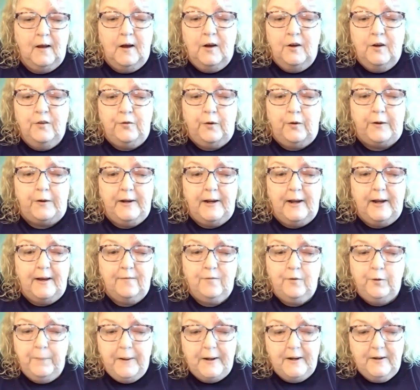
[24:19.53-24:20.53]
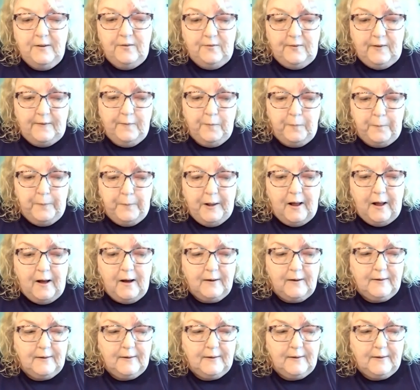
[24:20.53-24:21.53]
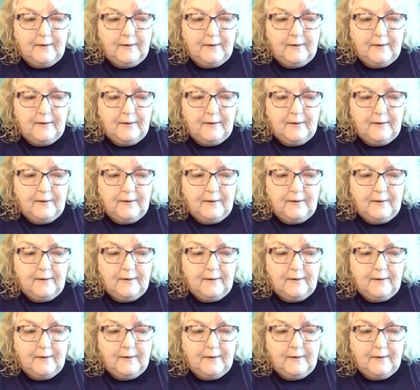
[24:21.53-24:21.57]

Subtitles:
So did everybody see the block?